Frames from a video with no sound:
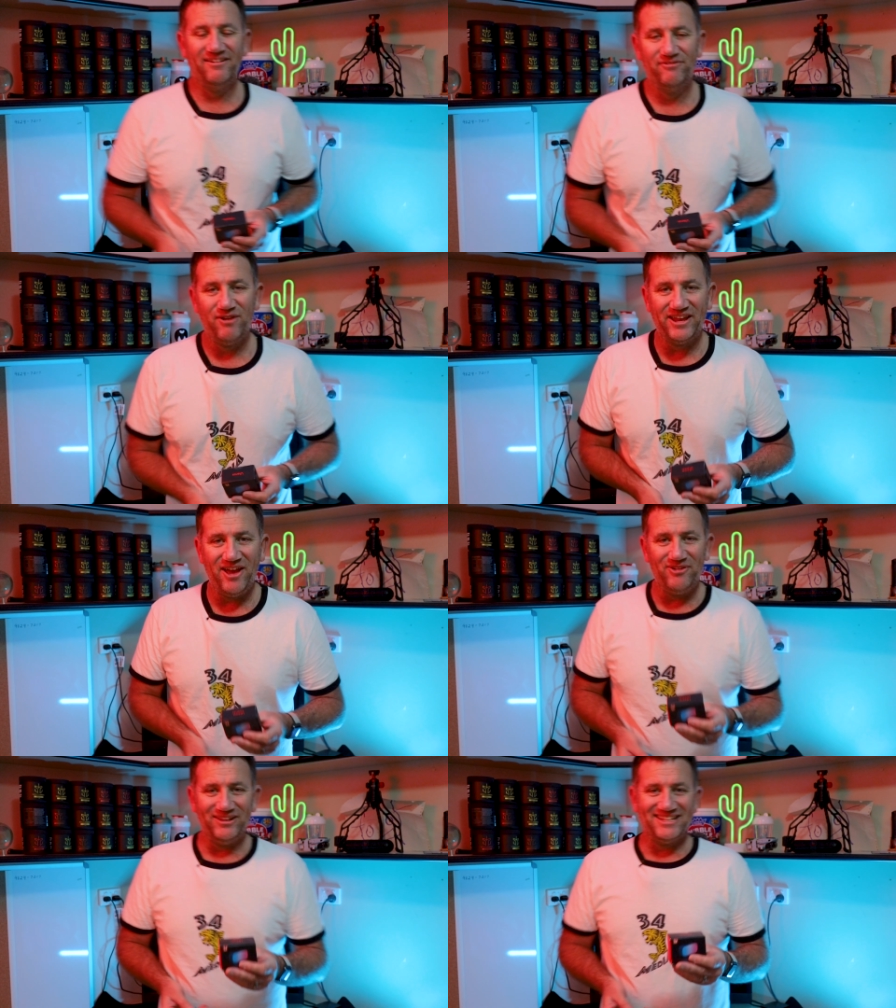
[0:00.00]

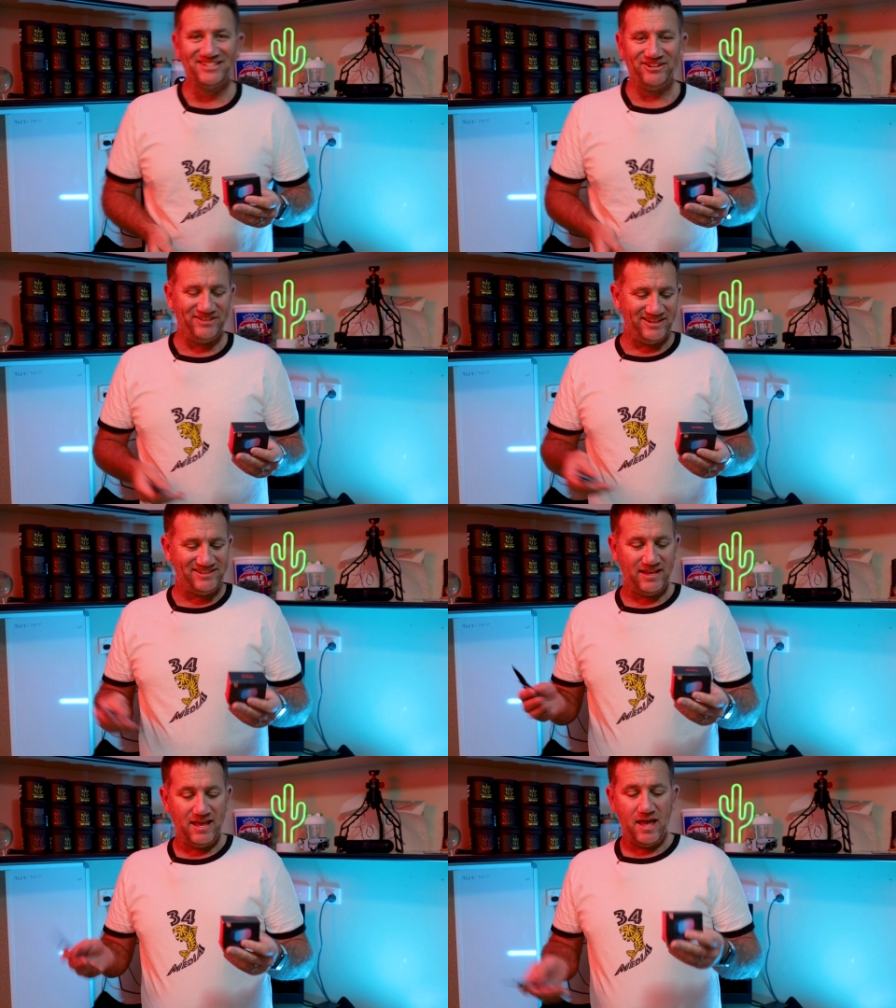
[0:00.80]
Radio, let's do
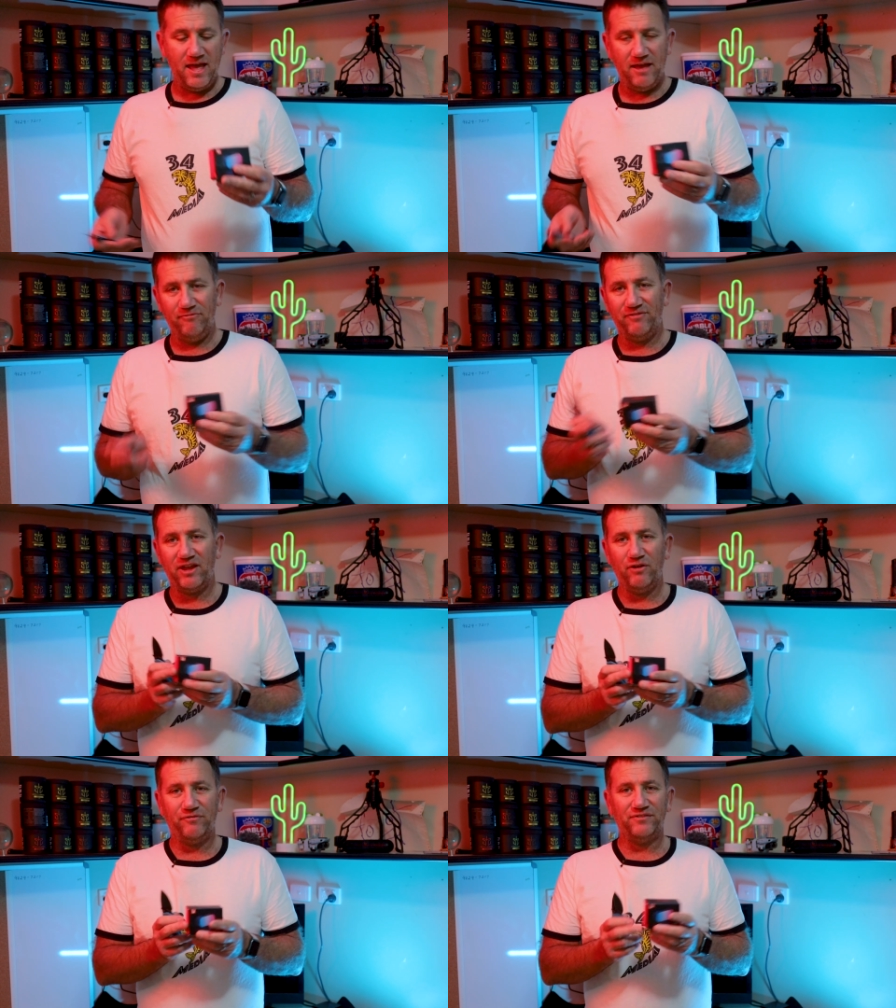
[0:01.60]
this.
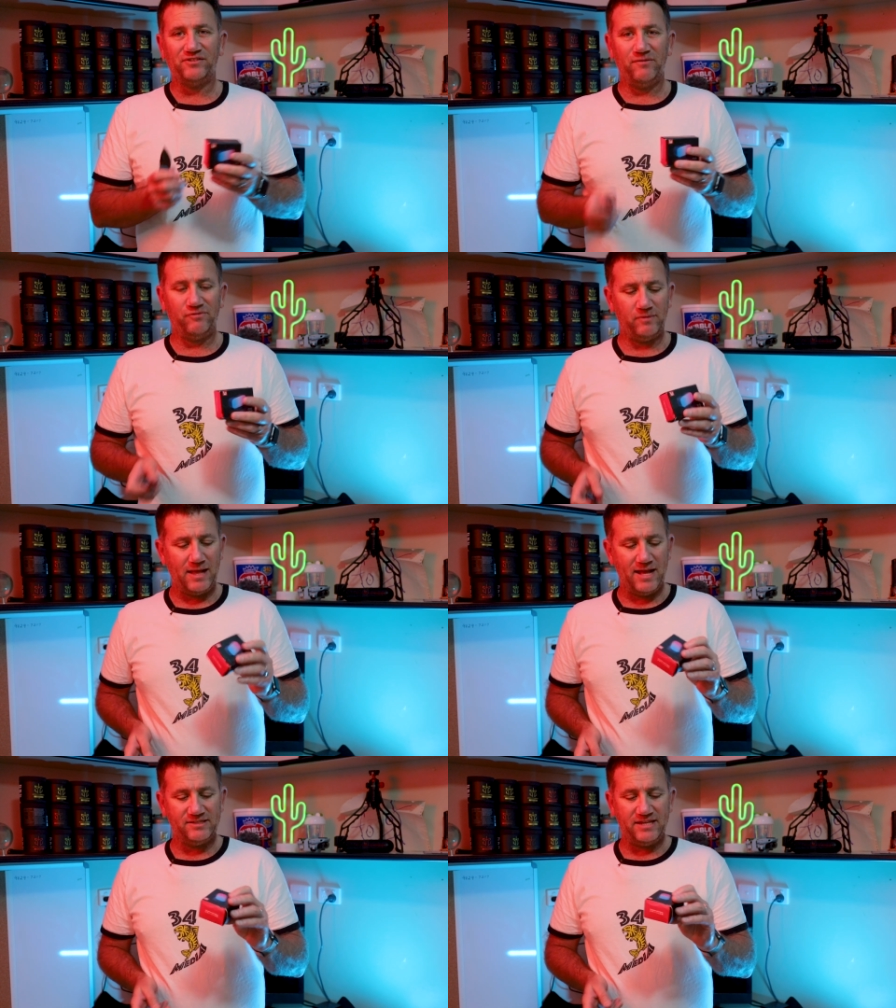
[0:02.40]
VL15 from
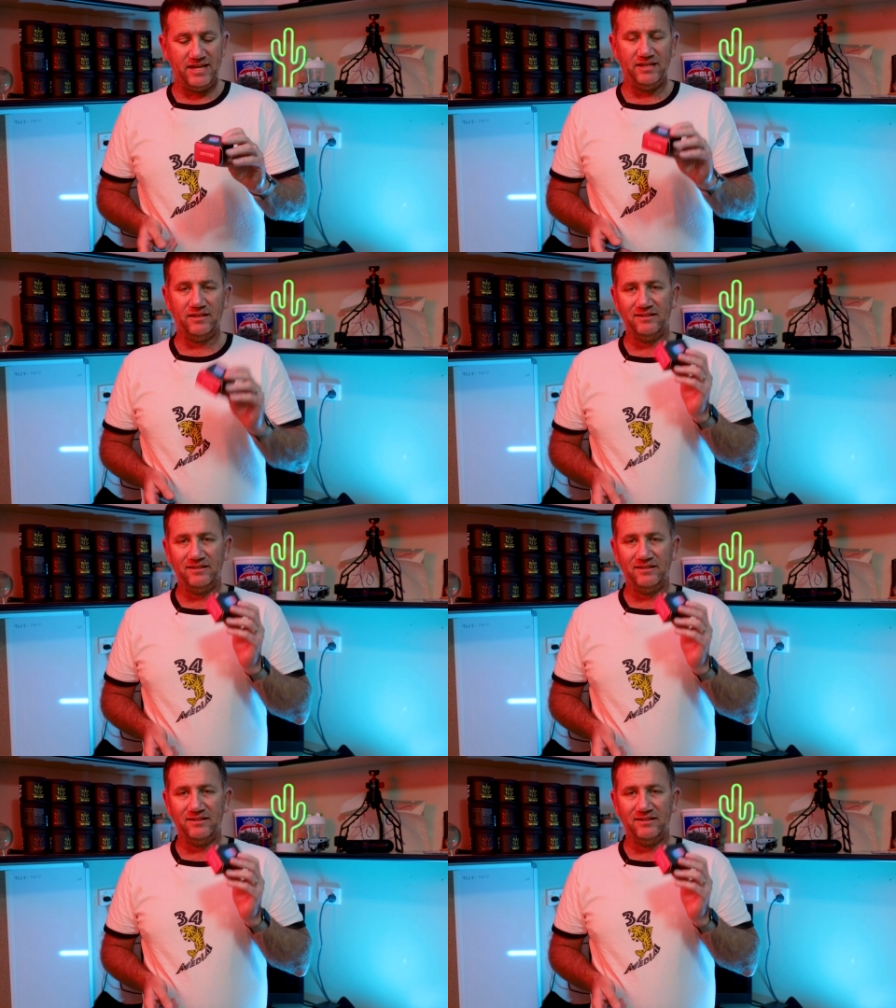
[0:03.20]
Ulanzi.